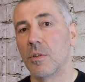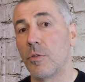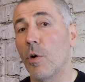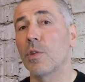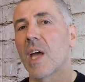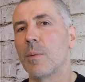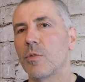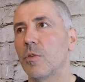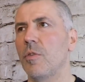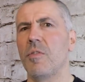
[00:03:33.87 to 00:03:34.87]
4 times
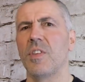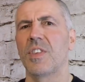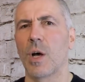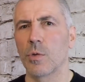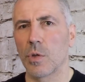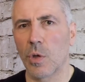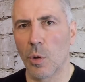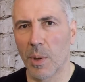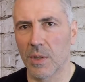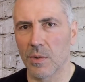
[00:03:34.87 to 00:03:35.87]
for 50,000
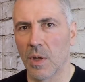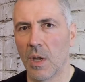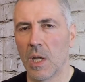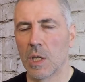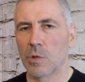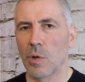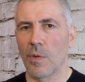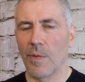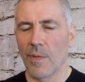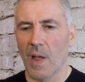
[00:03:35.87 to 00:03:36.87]
kilometers.
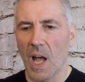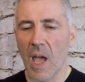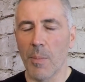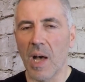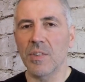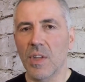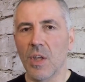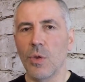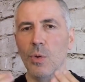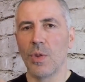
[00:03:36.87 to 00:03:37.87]
So I am
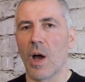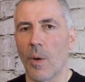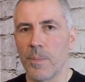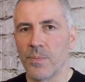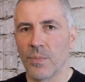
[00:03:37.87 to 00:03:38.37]
asking you now,